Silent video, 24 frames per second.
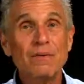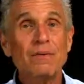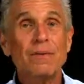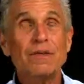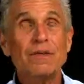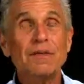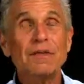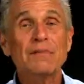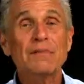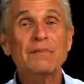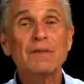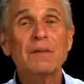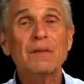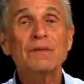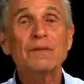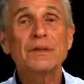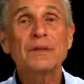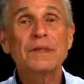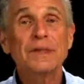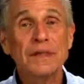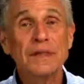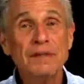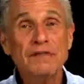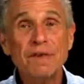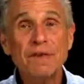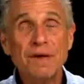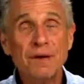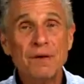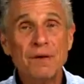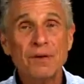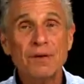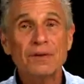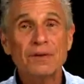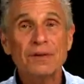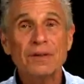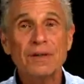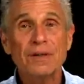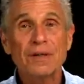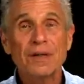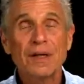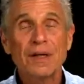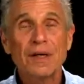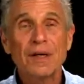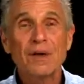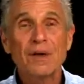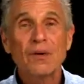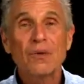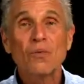was the most difficult
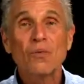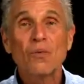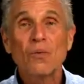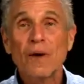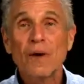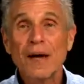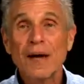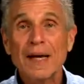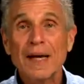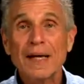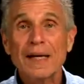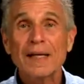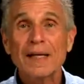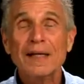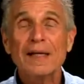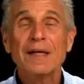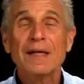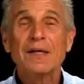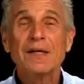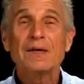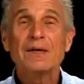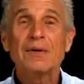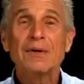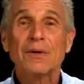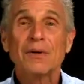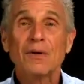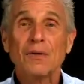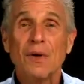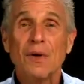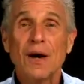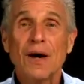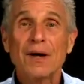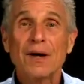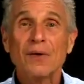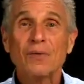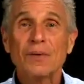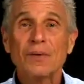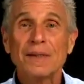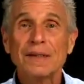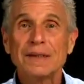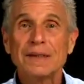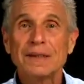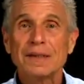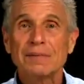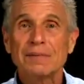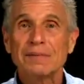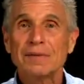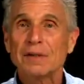way to acquire
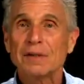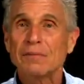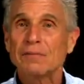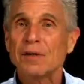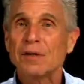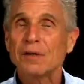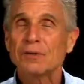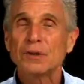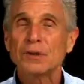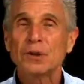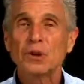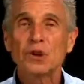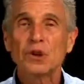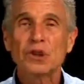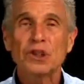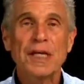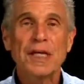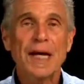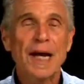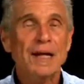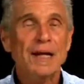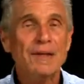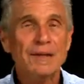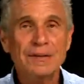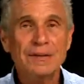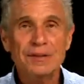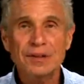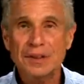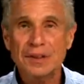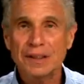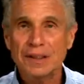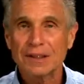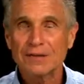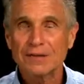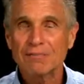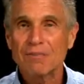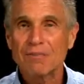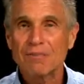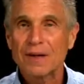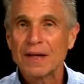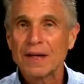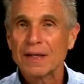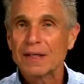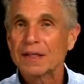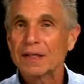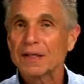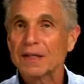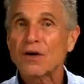wisdom, the most challenging,
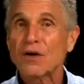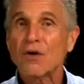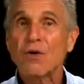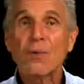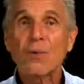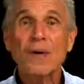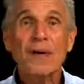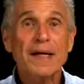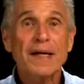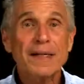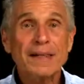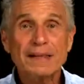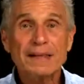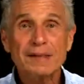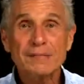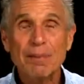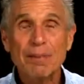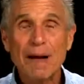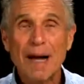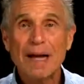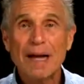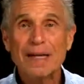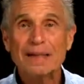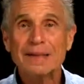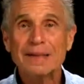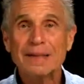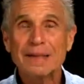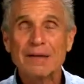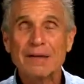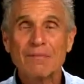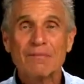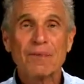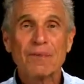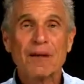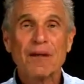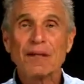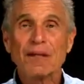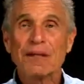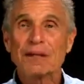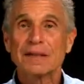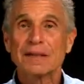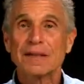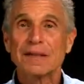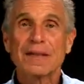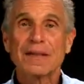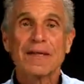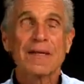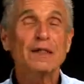the quickest path
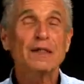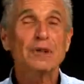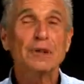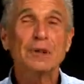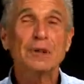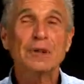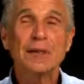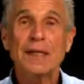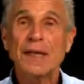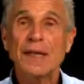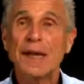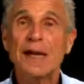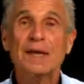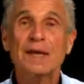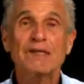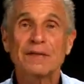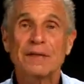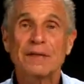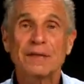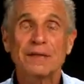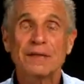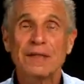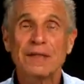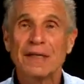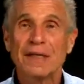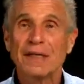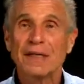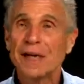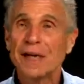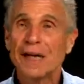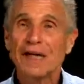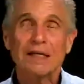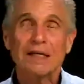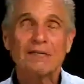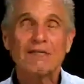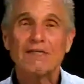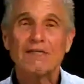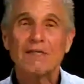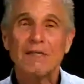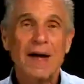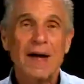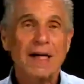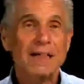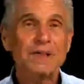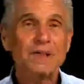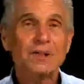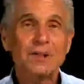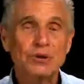to get you to heaven and the
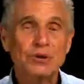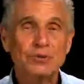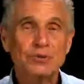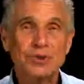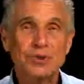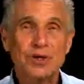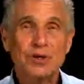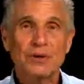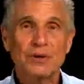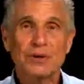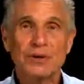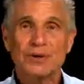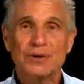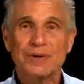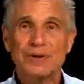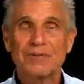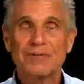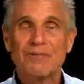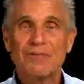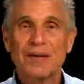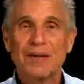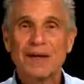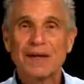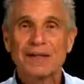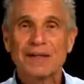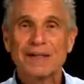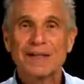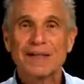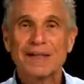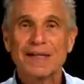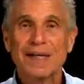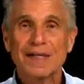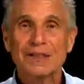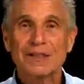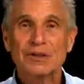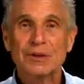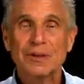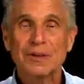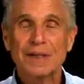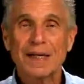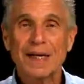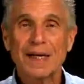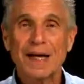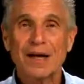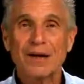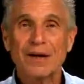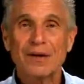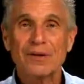fastest road to get you to
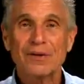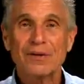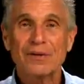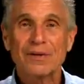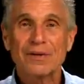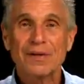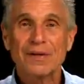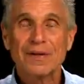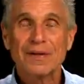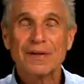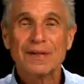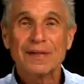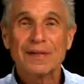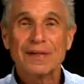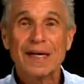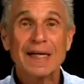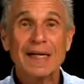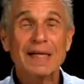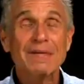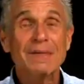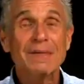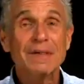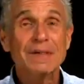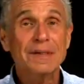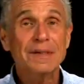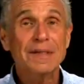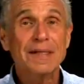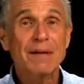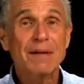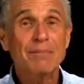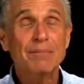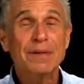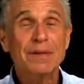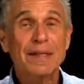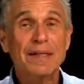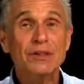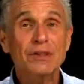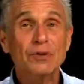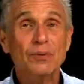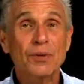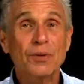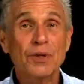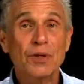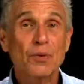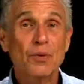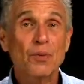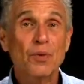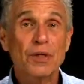hell and even to that place
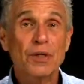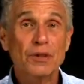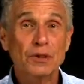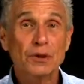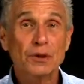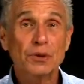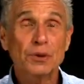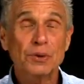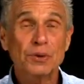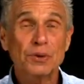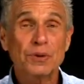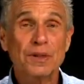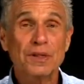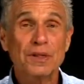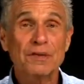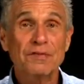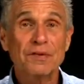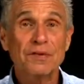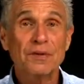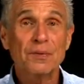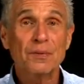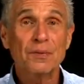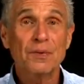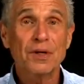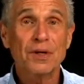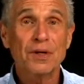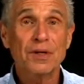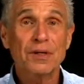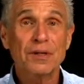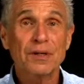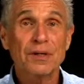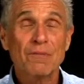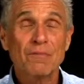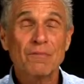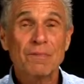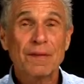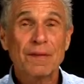where you weren't sure if you were